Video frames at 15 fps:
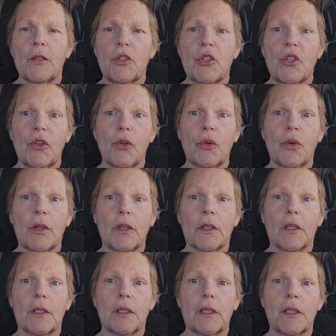two
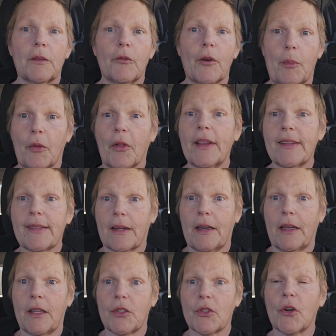replaced
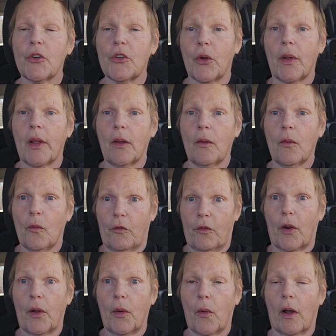knees are doing
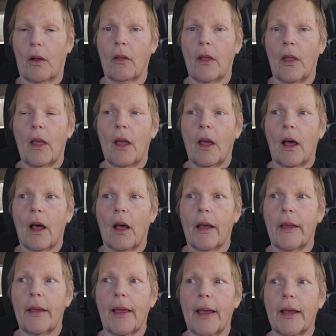very well.
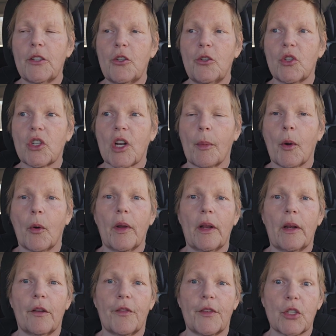I had to stop going
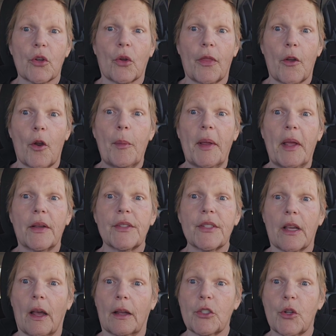to physical therapy because it
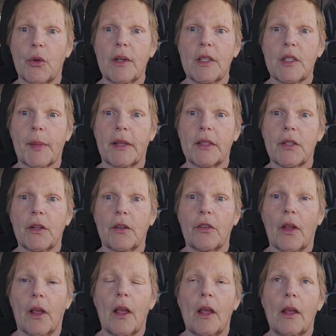got too expensive.
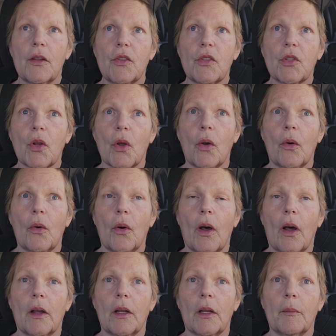So,
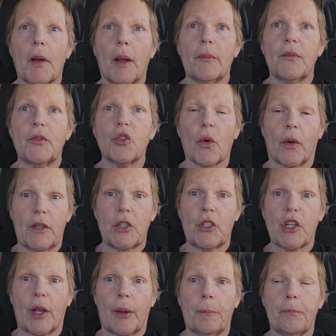I'm joined a
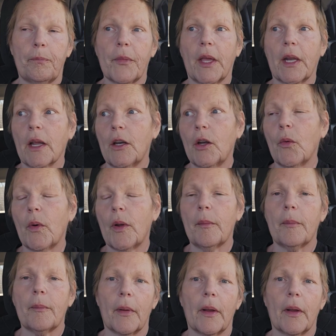gym, and I know what